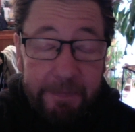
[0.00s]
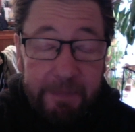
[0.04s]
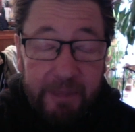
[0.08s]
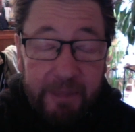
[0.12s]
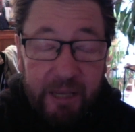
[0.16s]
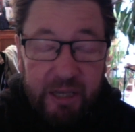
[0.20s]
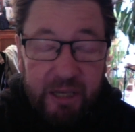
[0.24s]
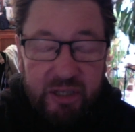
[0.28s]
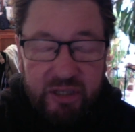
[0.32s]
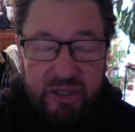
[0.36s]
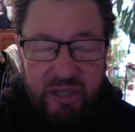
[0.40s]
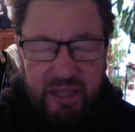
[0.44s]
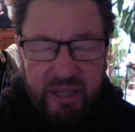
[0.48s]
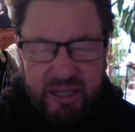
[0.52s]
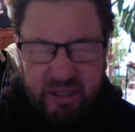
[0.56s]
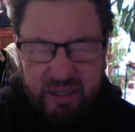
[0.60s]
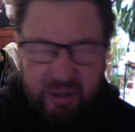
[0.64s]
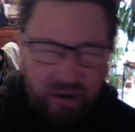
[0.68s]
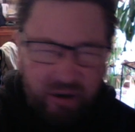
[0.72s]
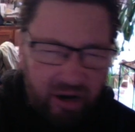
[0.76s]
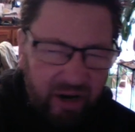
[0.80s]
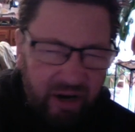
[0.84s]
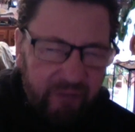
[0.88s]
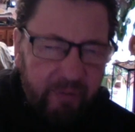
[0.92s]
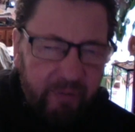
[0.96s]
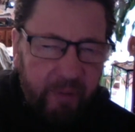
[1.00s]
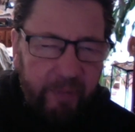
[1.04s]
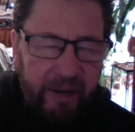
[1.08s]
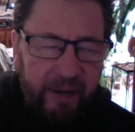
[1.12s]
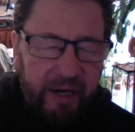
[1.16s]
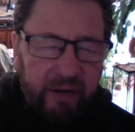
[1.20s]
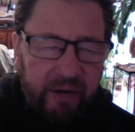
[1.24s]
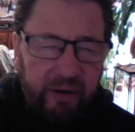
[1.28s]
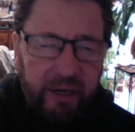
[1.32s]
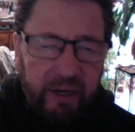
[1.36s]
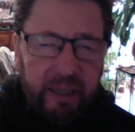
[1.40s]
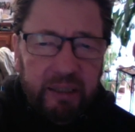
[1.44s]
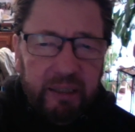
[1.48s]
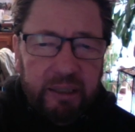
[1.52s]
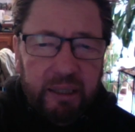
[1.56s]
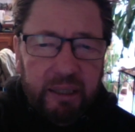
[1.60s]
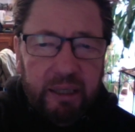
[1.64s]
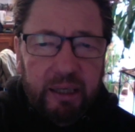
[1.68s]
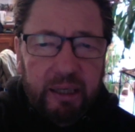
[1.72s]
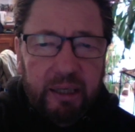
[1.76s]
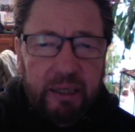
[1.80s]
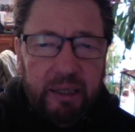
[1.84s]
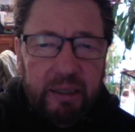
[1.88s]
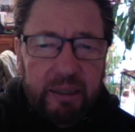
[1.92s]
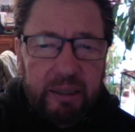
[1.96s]
so that's kind of my background.
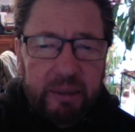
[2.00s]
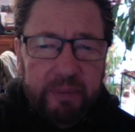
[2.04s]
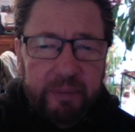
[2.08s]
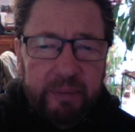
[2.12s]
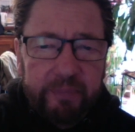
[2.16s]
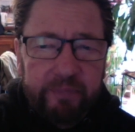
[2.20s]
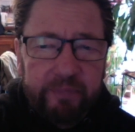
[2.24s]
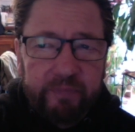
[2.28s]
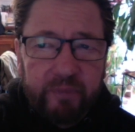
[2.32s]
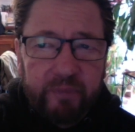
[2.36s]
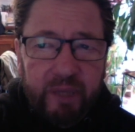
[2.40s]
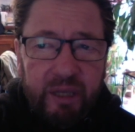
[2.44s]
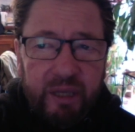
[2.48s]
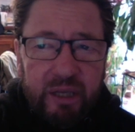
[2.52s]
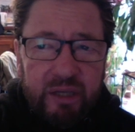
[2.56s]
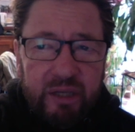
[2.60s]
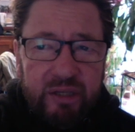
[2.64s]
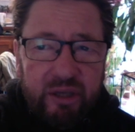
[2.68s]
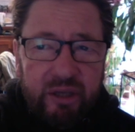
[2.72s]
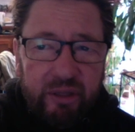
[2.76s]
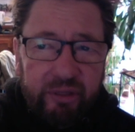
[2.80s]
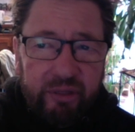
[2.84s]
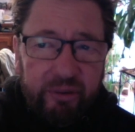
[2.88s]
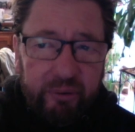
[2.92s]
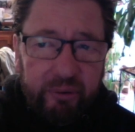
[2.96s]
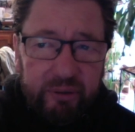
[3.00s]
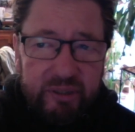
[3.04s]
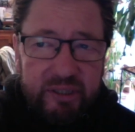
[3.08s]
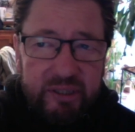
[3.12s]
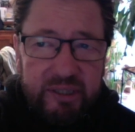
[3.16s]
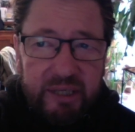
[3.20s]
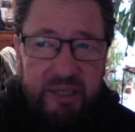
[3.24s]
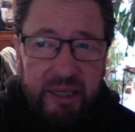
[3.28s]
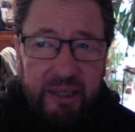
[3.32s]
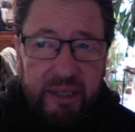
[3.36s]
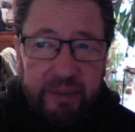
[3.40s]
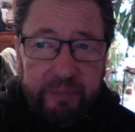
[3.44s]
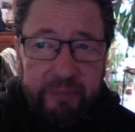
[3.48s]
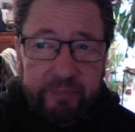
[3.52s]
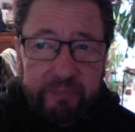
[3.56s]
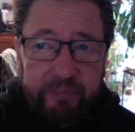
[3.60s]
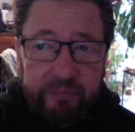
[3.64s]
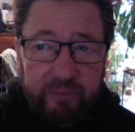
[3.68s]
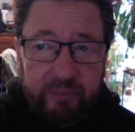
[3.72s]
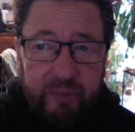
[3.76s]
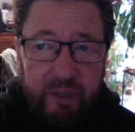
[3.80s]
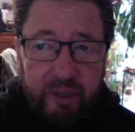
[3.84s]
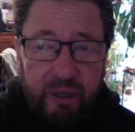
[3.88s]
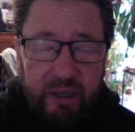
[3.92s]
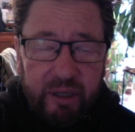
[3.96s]
So I thought
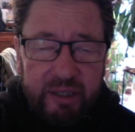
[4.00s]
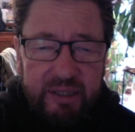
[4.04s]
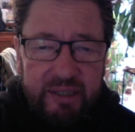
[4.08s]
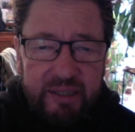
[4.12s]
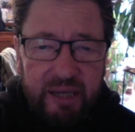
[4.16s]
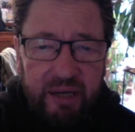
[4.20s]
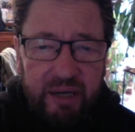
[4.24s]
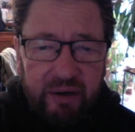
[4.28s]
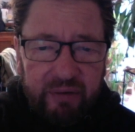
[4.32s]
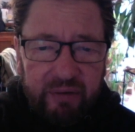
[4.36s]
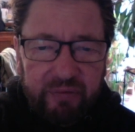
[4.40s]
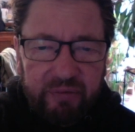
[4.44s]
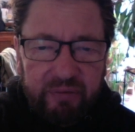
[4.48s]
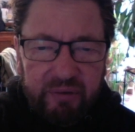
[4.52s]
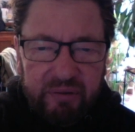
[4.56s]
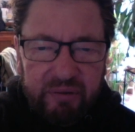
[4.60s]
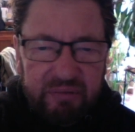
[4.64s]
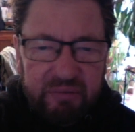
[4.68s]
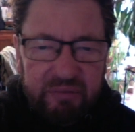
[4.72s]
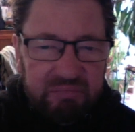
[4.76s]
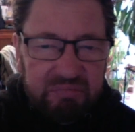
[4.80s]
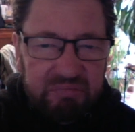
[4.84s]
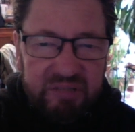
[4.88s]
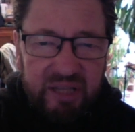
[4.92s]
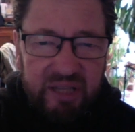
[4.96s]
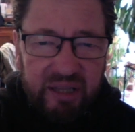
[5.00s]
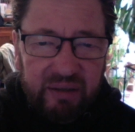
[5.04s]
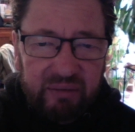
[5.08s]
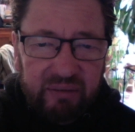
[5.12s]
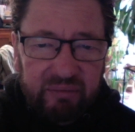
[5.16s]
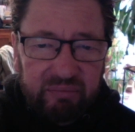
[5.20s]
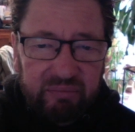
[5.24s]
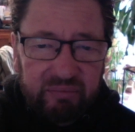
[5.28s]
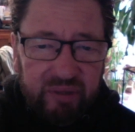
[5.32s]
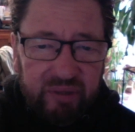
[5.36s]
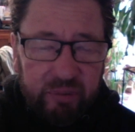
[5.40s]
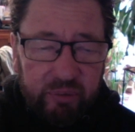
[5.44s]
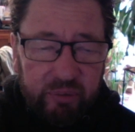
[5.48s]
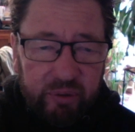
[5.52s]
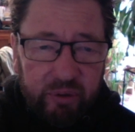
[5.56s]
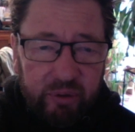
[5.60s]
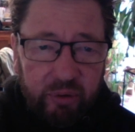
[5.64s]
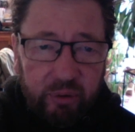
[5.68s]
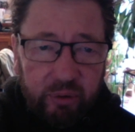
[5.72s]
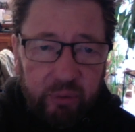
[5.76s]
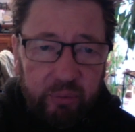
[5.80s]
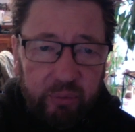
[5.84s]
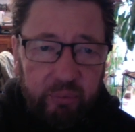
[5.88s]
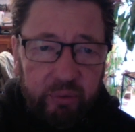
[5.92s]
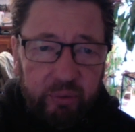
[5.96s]
I'd start off with something that we
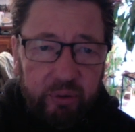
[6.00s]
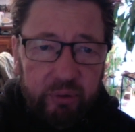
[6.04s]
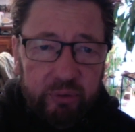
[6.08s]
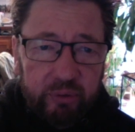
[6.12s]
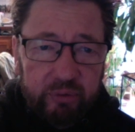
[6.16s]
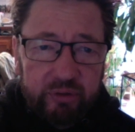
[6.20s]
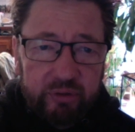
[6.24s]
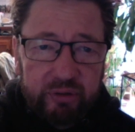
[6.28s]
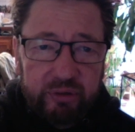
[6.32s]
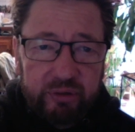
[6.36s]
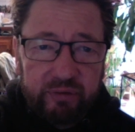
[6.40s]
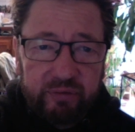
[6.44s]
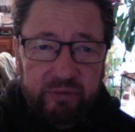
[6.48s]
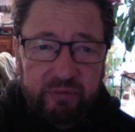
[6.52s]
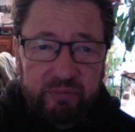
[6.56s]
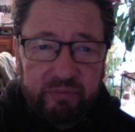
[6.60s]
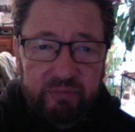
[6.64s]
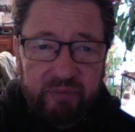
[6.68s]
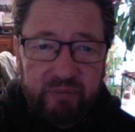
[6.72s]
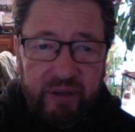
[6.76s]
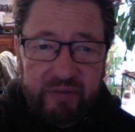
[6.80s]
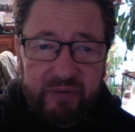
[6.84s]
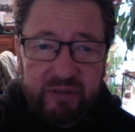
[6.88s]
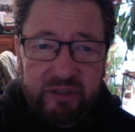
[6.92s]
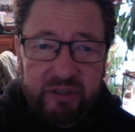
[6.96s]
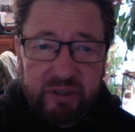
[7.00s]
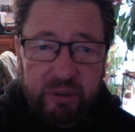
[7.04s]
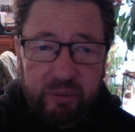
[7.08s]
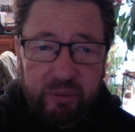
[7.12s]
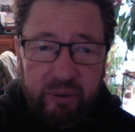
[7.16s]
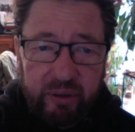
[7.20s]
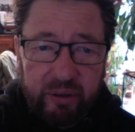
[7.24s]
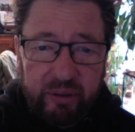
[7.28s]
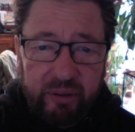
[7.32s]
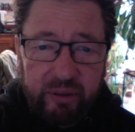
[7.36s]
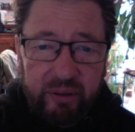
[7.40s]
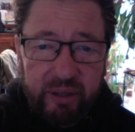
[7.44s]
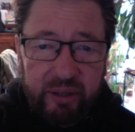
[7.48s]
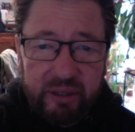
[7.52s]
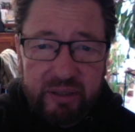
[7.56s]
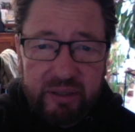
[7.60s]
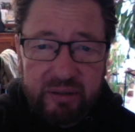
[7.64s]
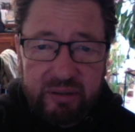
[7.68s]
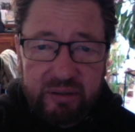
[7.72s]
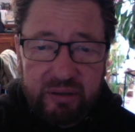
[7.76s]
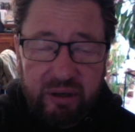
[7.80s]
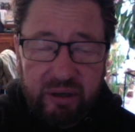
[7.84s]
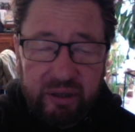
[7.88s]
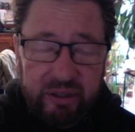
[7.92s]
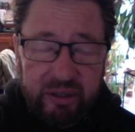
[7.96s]
all sort of have to deal with
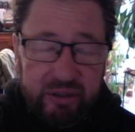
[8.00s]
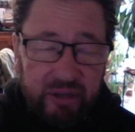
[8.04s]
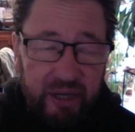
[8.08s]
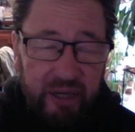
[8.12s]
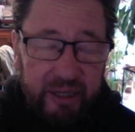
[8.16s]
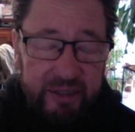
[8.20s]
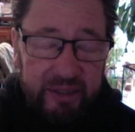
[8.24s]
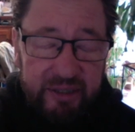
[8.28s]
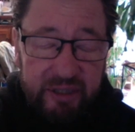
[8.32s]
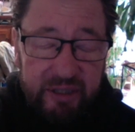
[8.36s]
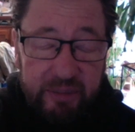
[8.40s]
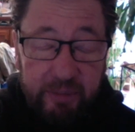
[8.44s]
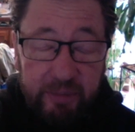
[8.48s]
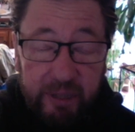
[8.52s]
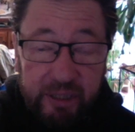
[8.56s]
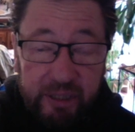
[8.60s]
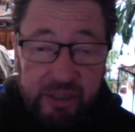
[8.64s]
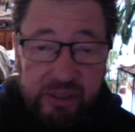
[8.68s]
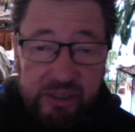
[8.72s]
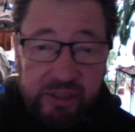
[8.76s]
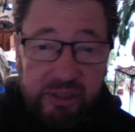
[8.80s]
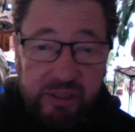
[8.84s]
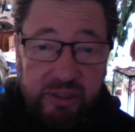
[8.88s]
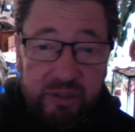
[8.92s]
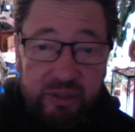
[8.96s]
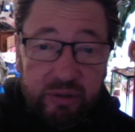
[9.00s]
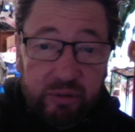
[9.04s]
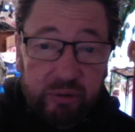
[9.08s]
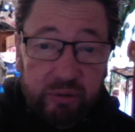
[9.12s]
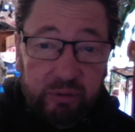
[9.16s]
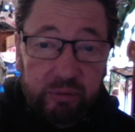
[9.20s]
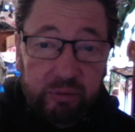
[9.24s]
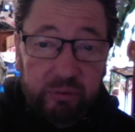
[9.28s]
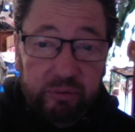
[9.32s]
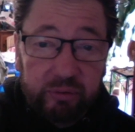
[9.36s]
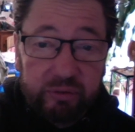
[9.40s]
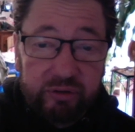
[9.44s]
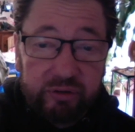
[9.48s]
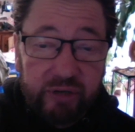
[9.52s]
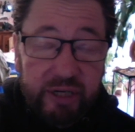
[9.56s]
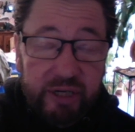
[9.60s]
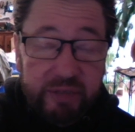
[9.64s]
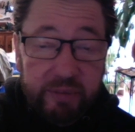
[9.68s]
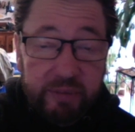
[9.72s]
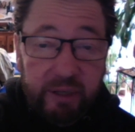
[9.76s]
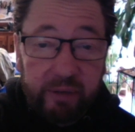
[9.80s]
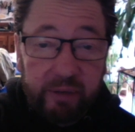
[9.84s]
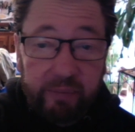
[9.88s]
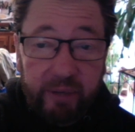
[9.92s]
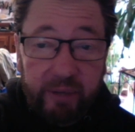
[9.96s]
as either dialysis patients or
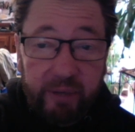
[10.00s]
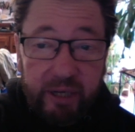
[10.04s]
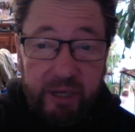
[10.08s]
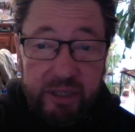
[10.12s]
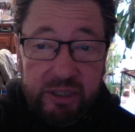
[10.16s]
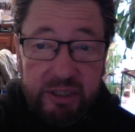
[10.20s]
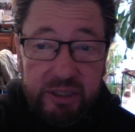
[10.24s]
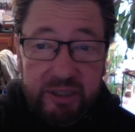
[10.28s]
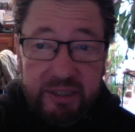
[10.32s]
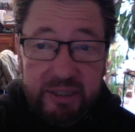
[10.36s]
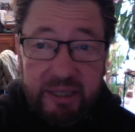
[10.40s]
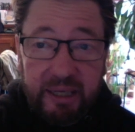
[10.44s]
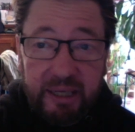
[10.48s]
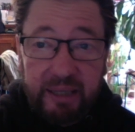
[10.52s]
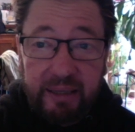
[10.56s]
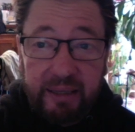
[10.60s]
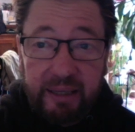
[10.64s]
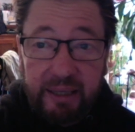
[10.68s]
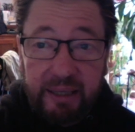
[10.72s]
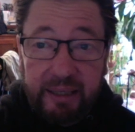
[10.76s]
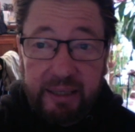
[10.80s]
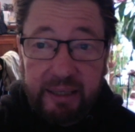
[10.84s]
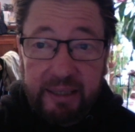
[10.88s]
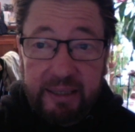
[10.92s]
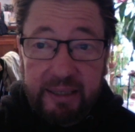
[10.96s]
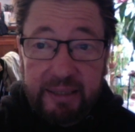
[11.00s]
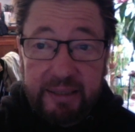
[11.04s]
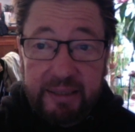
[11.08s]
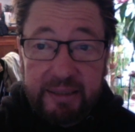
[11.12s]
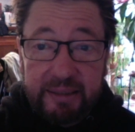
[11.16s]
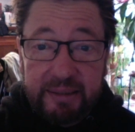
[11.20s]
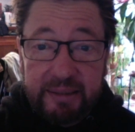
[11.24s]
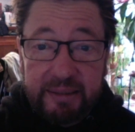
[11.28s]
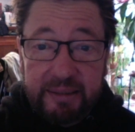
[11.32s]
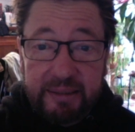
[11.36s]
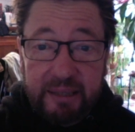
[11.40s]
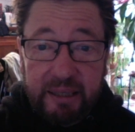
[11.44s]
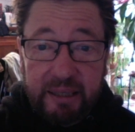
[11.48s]
transplant patients, and that is